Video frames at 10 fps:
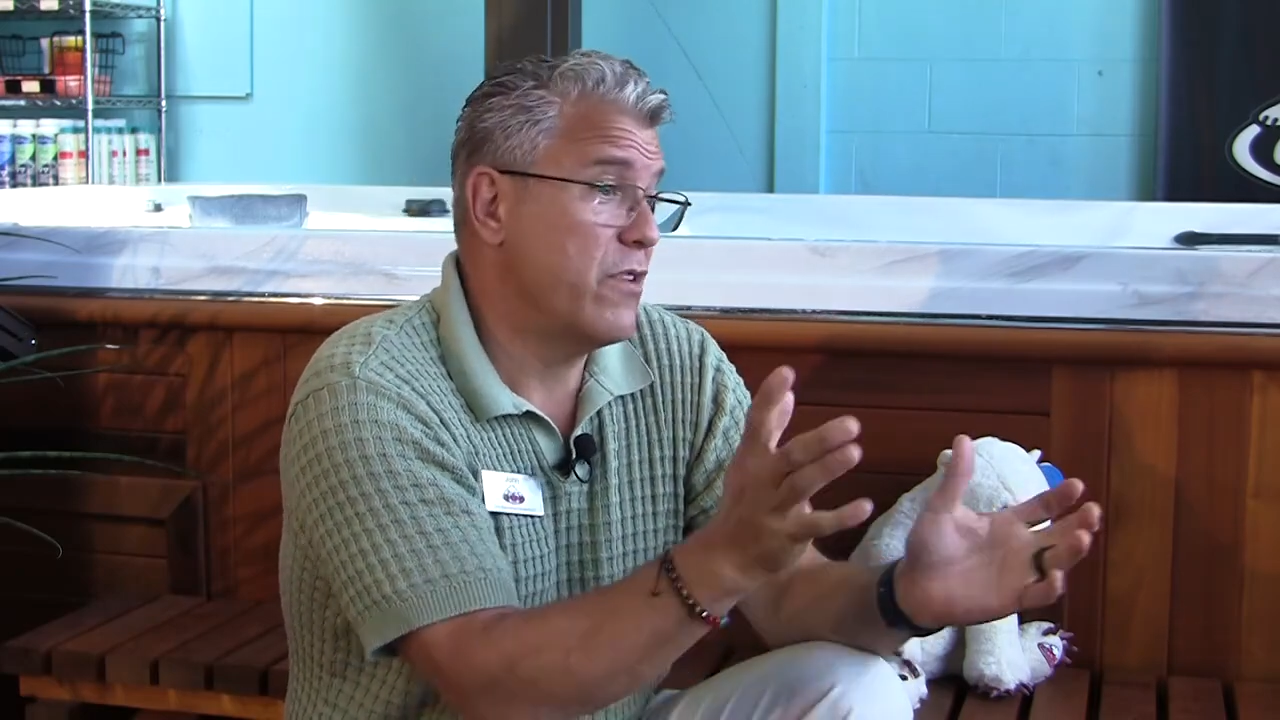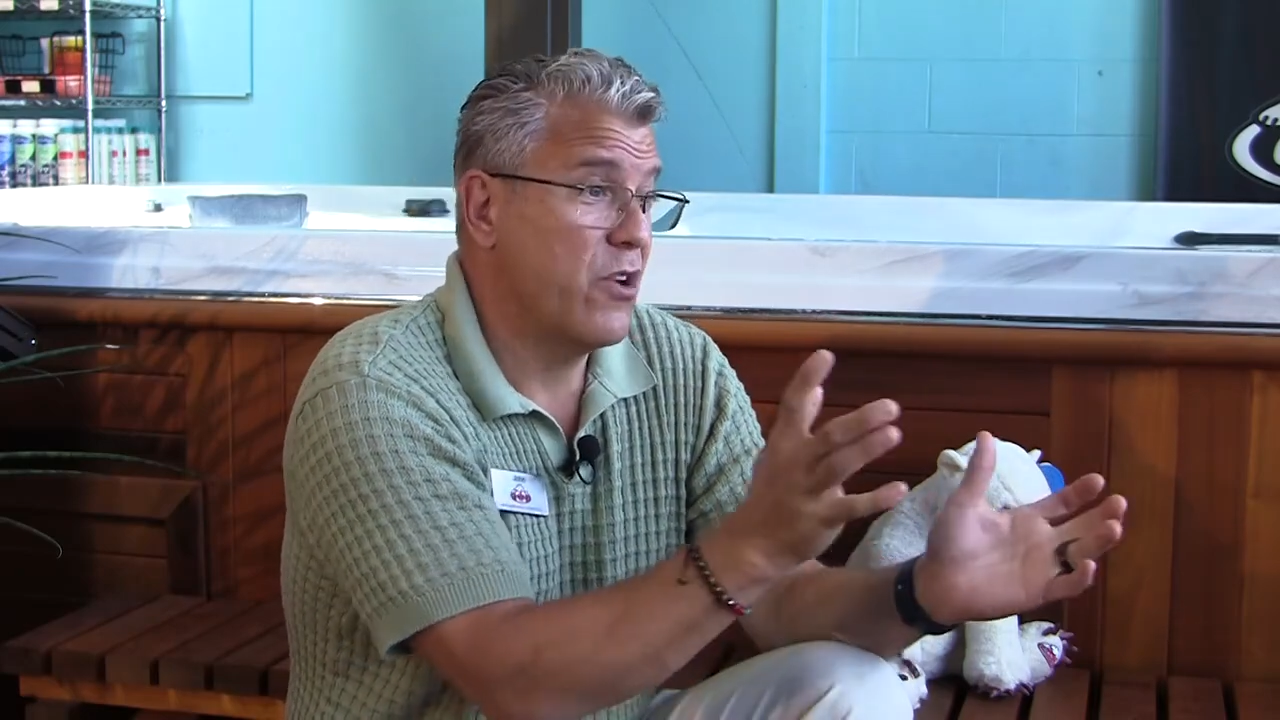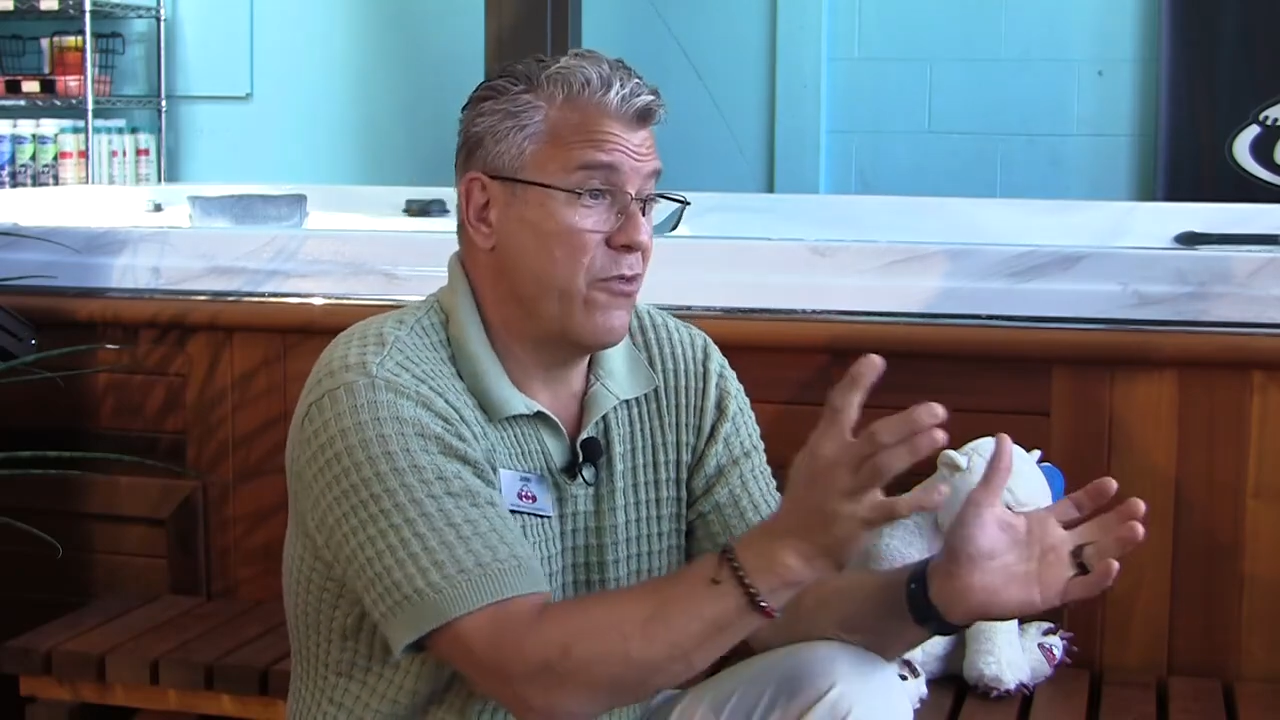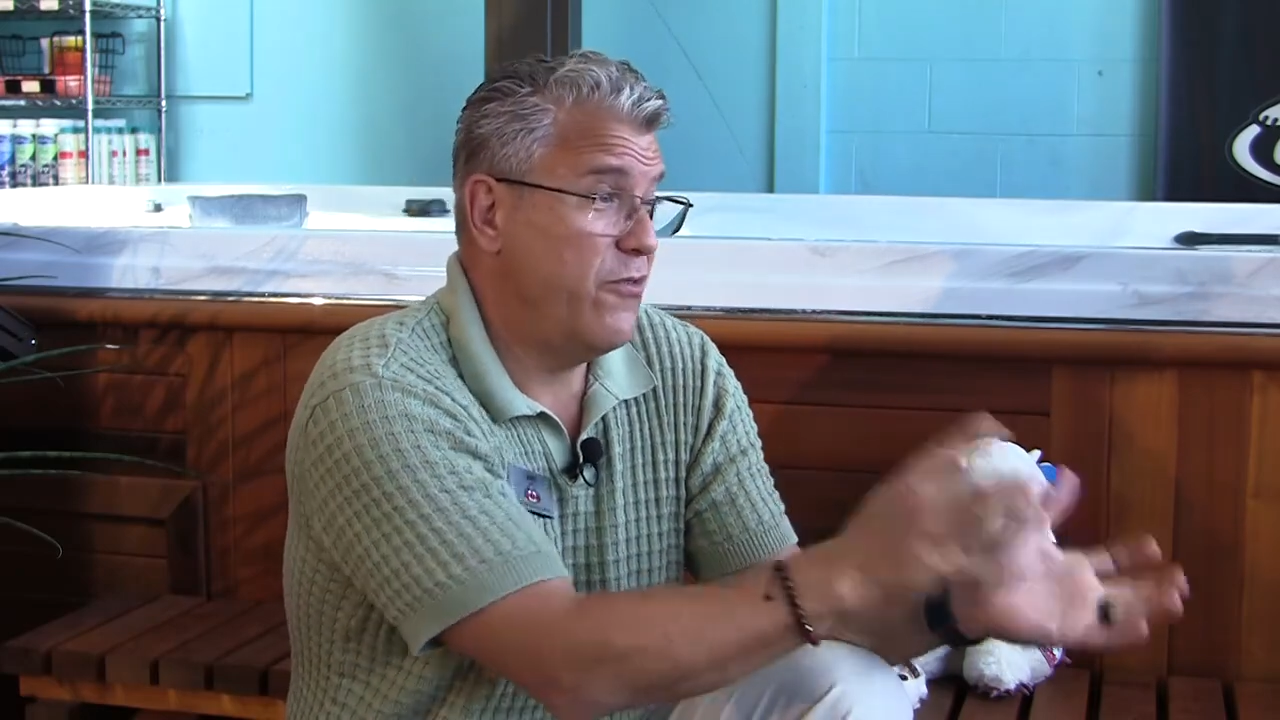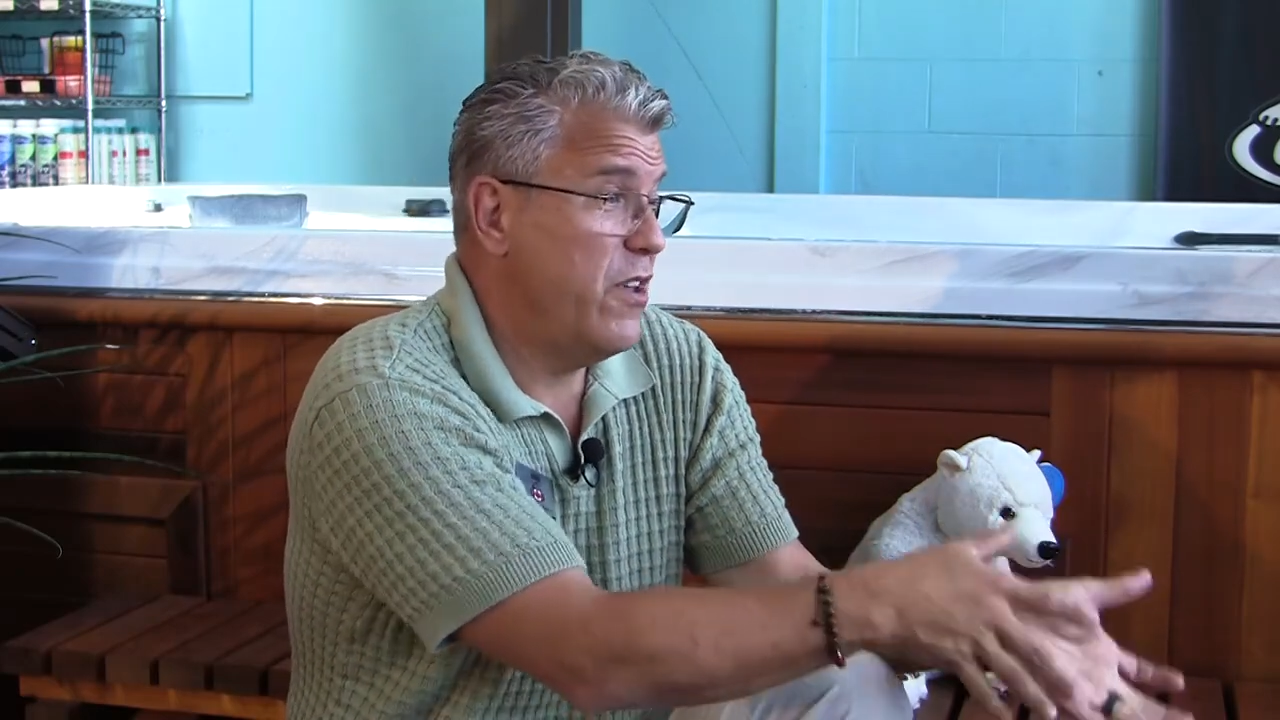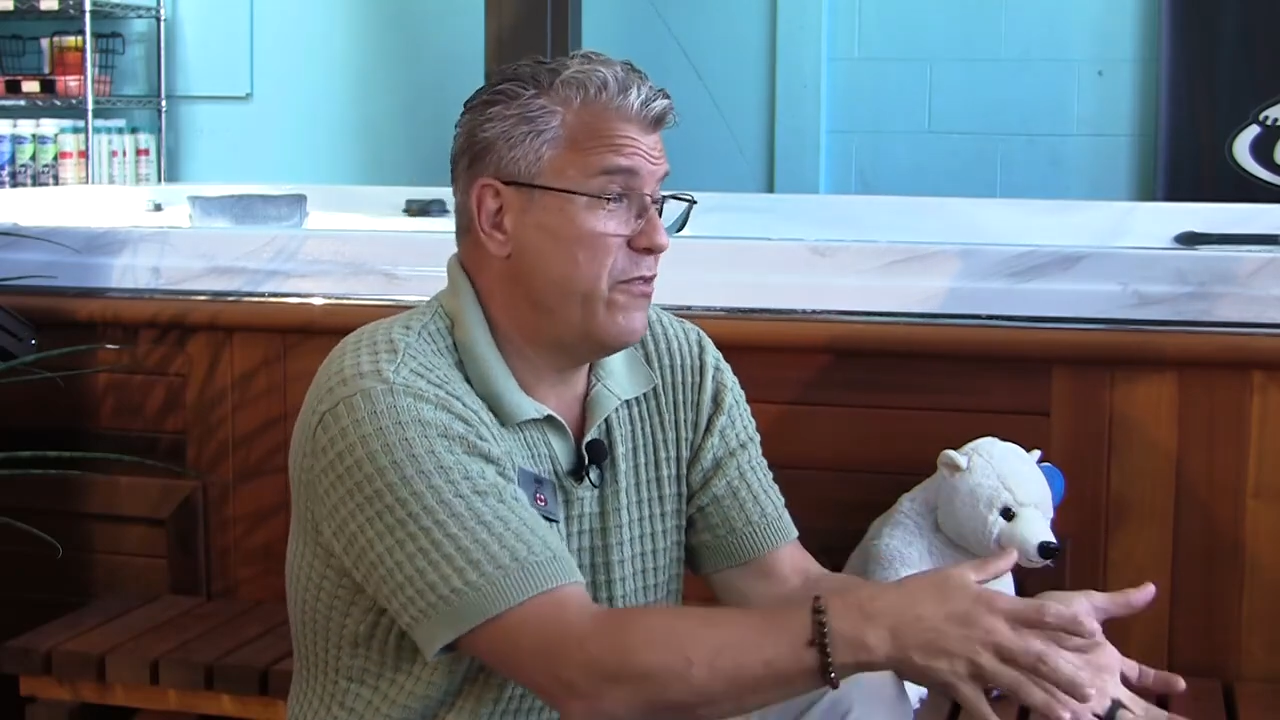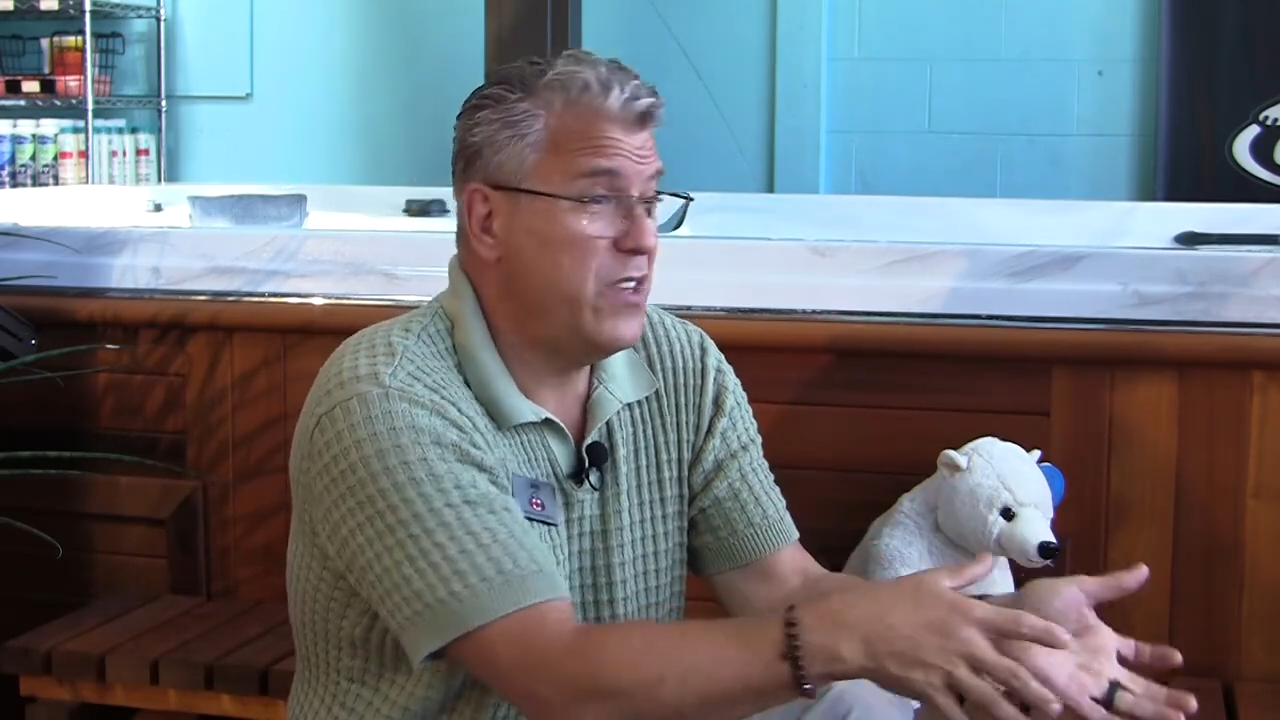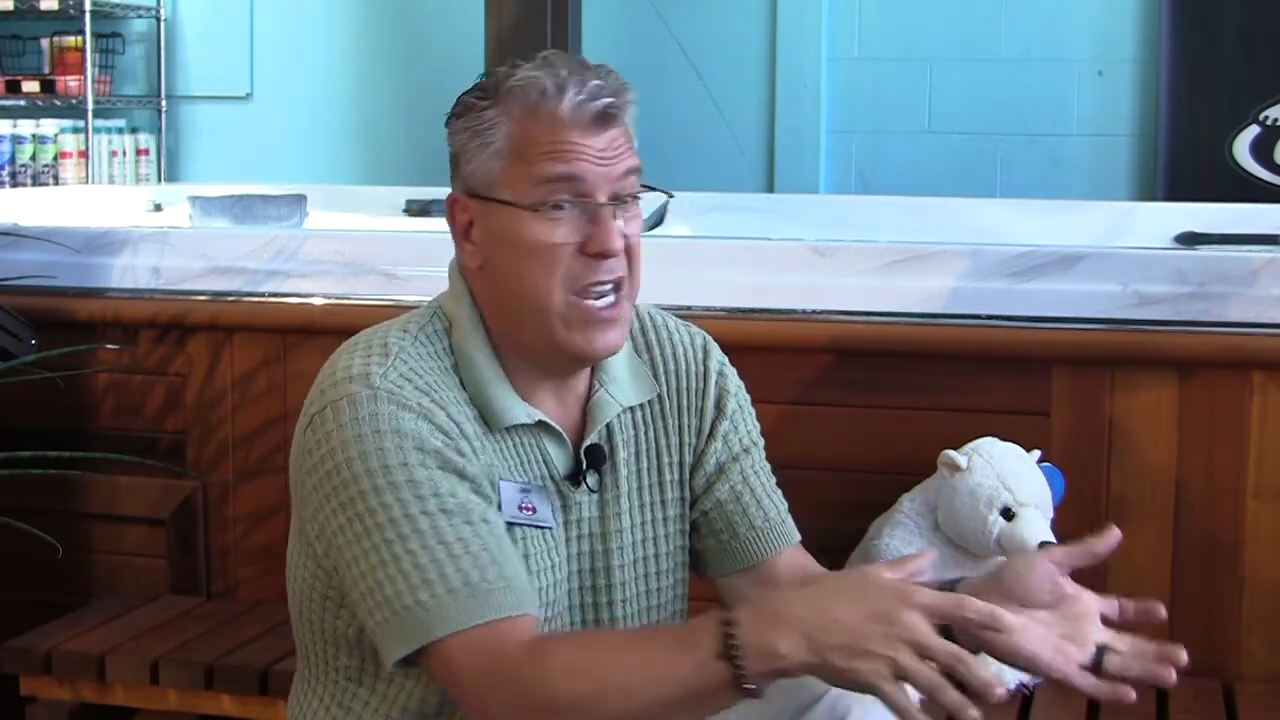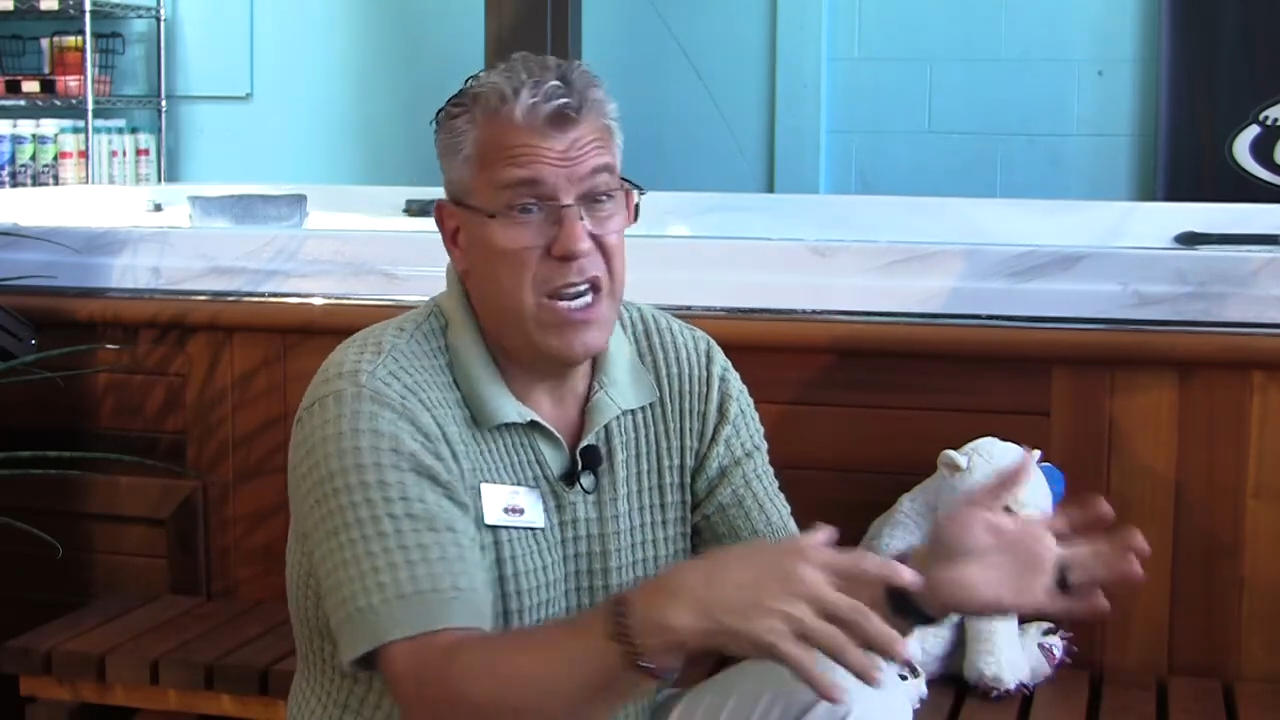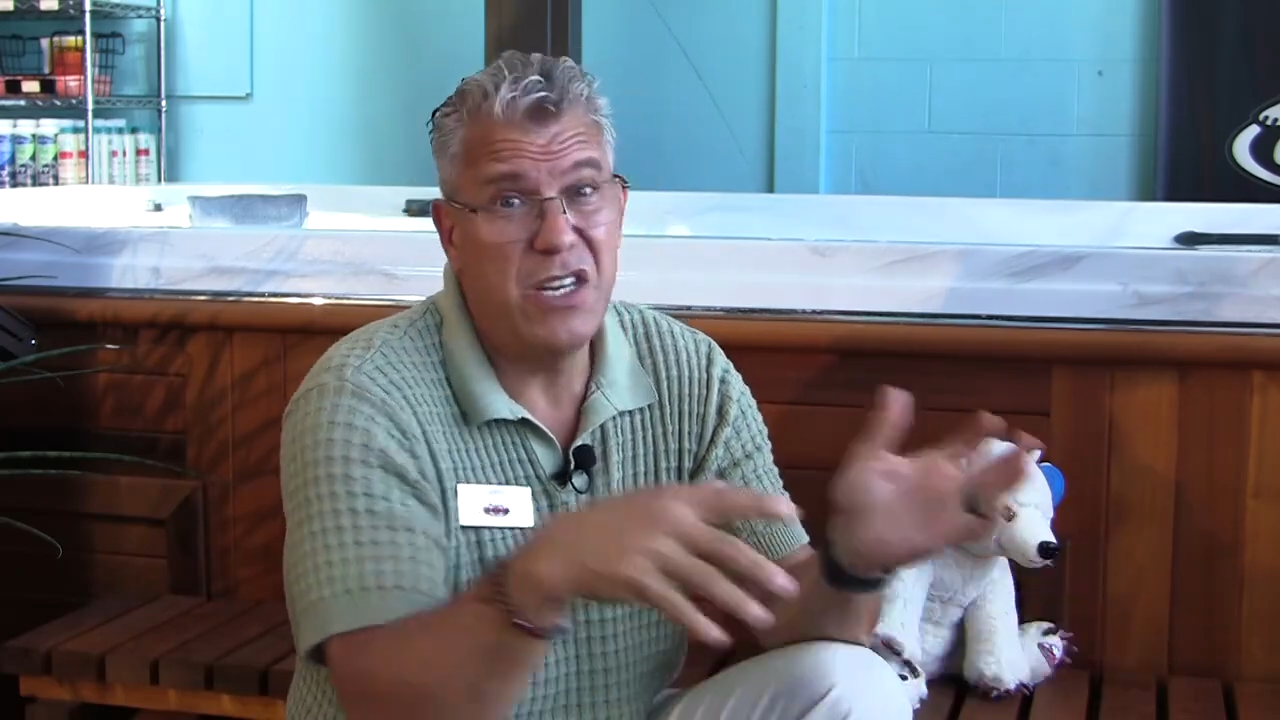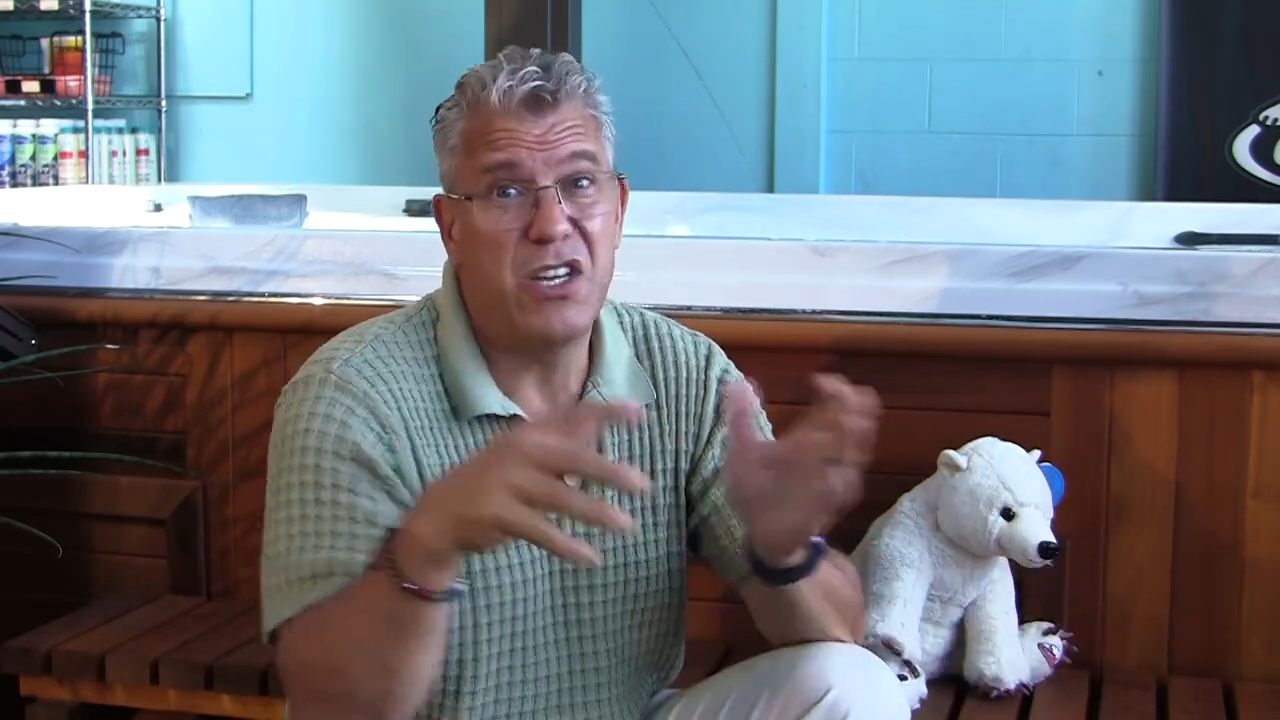15